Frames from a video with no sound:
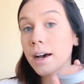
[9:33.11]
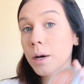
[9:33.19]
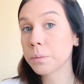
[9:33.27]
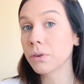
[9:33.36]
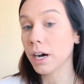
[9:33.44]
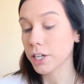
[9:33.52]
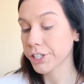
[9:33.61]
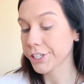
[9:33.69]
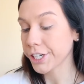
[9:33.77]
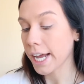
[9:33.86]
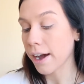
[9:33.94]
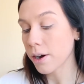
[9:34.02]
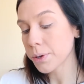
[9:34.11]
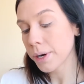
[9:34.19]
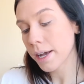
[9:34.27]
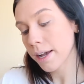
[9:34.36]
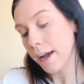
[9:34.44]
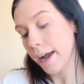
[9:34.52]
a blush now.
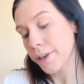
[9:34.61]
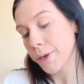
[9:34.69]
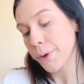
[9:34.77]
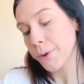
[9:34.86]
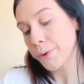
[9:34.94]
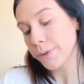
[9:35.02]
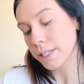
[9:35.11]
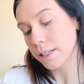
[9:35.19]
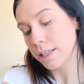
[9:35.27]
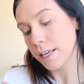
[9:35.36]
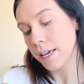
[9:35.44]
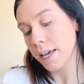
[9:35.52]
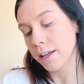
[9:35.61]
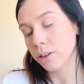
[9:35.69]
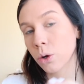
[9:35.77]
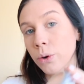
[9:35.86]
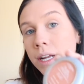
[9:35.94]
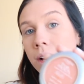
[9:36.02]
I use the
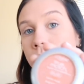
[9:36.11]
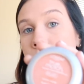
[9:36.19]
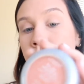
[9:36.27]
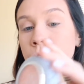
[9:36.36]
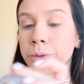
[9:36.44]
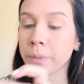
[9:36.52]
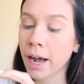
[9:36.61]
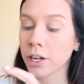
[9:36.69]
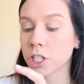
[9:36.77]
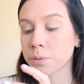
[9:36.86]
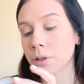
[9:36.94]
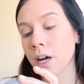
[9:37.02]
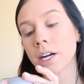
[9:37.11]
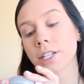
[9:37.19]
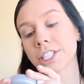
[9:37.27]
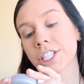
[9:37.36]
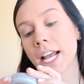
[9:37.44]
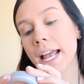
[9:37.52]
L'Oreal True Match
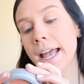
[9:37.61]
blush.